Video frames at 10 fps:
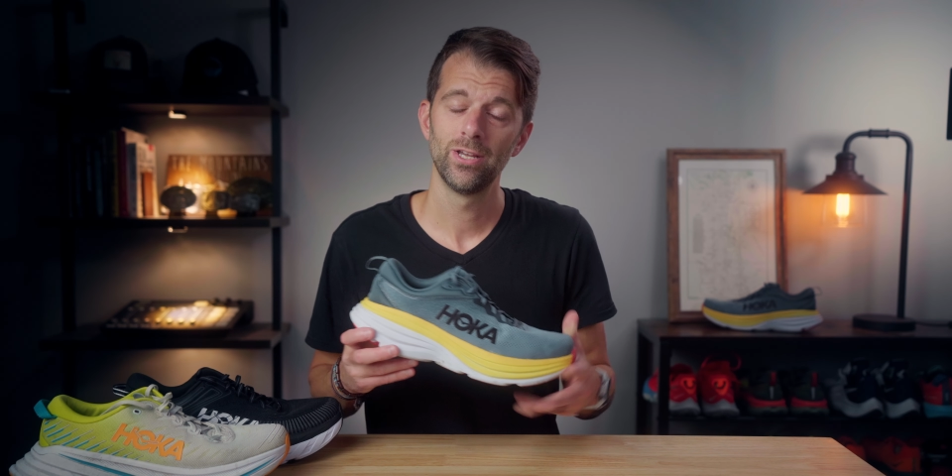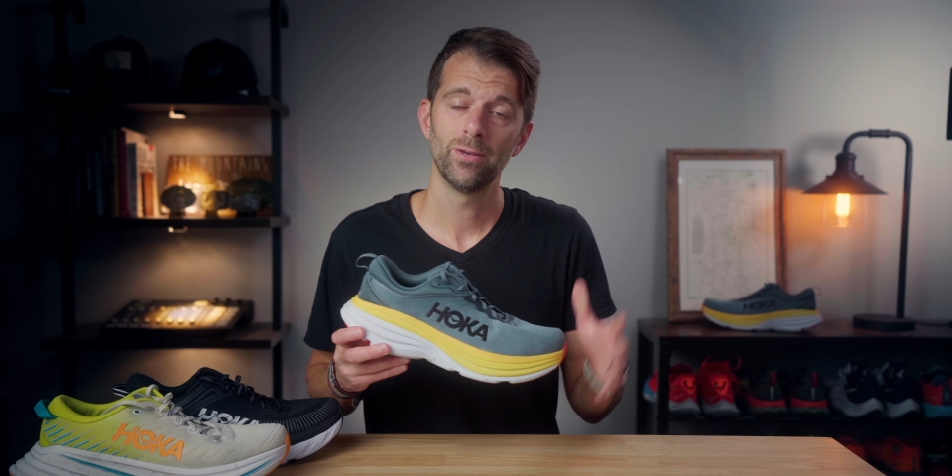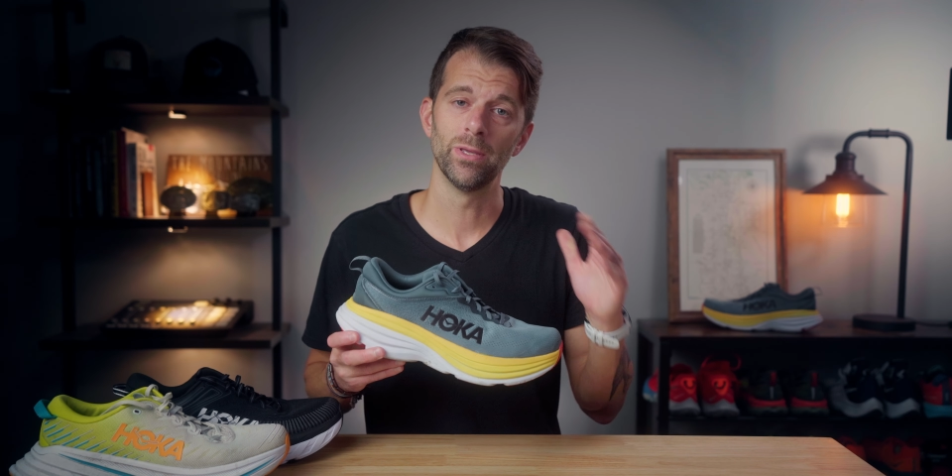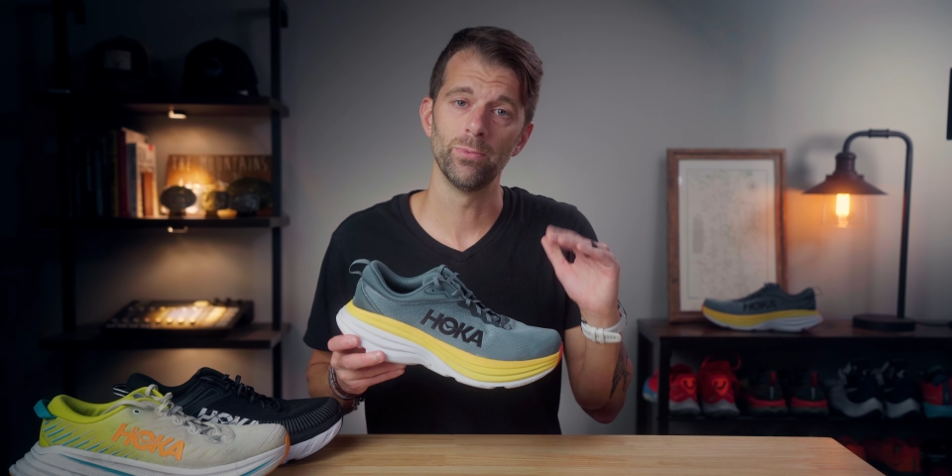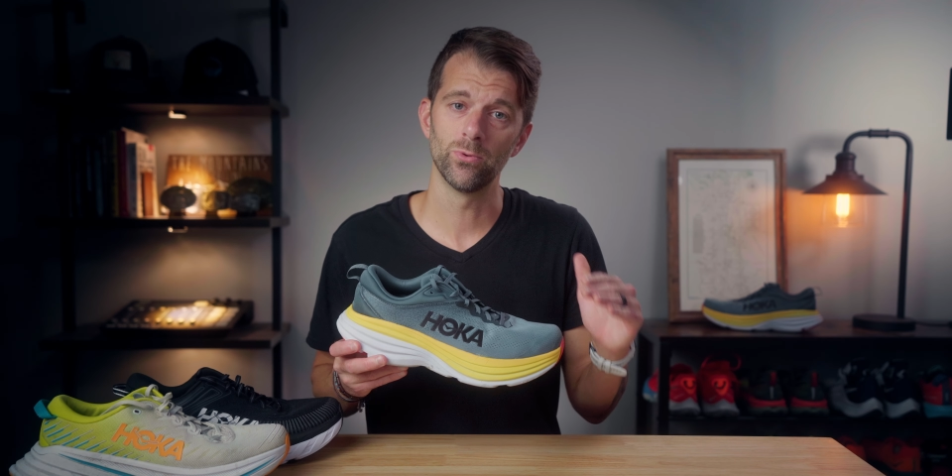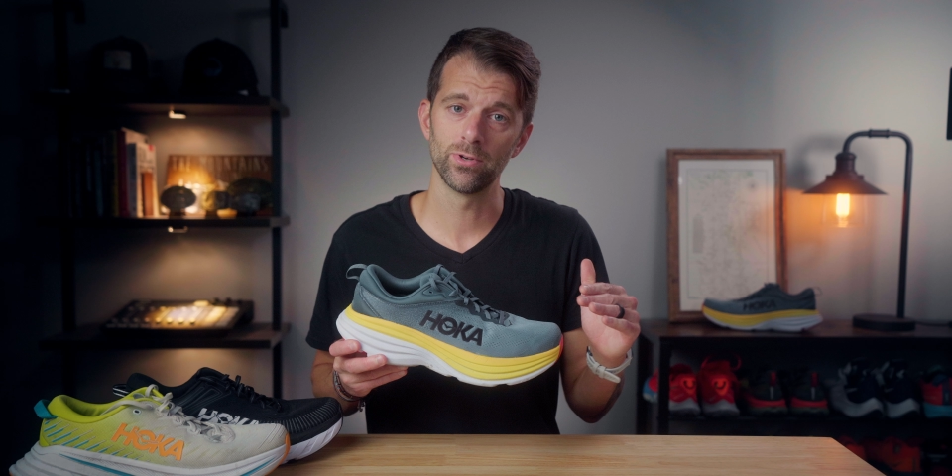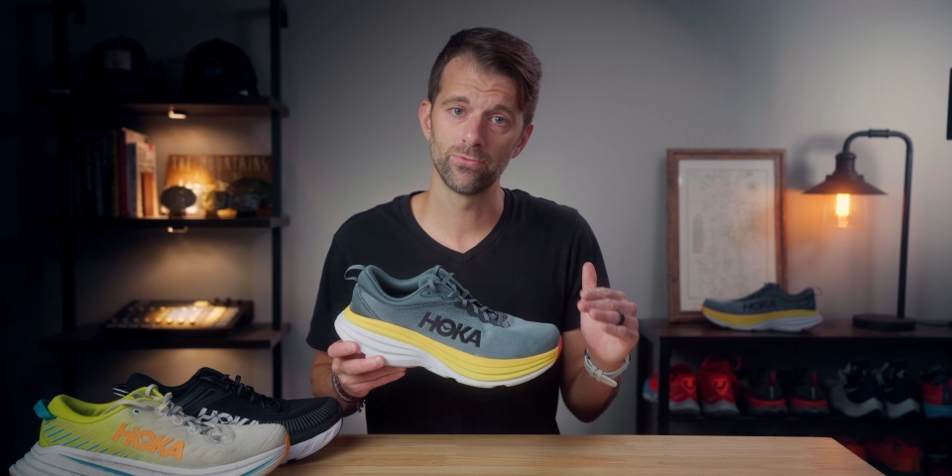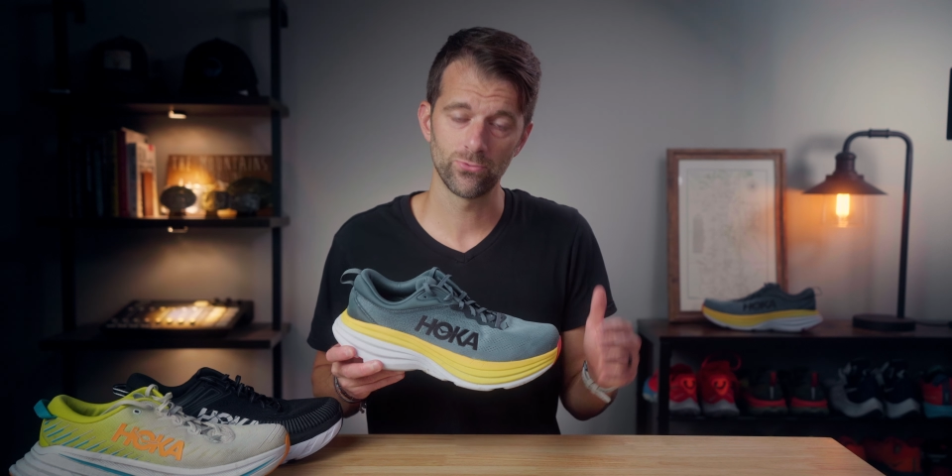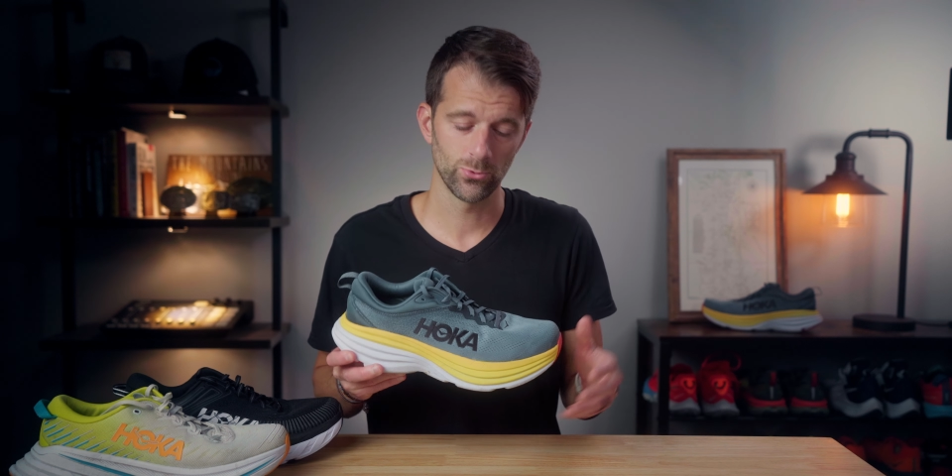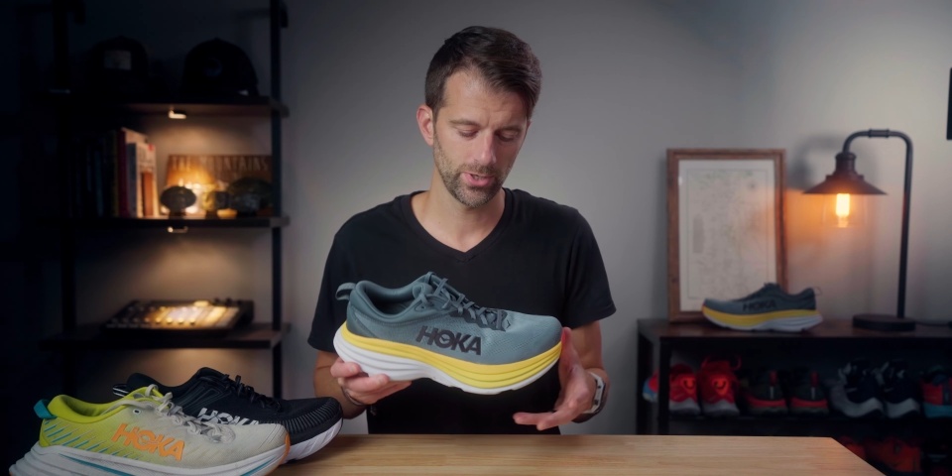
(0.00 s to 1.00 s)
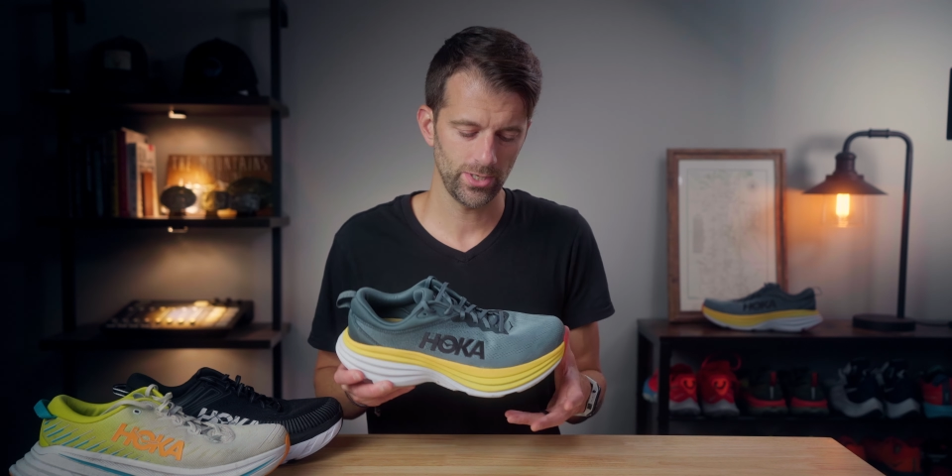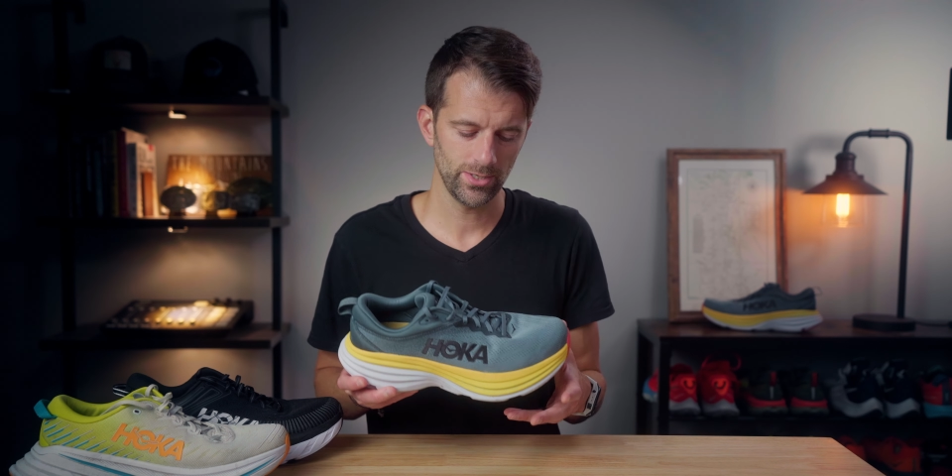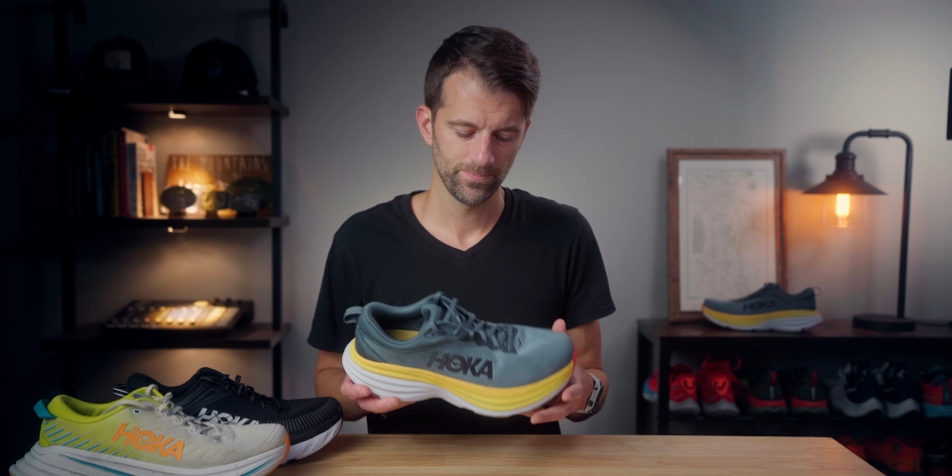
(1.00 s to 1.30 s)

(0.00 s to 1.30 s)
maybe 140.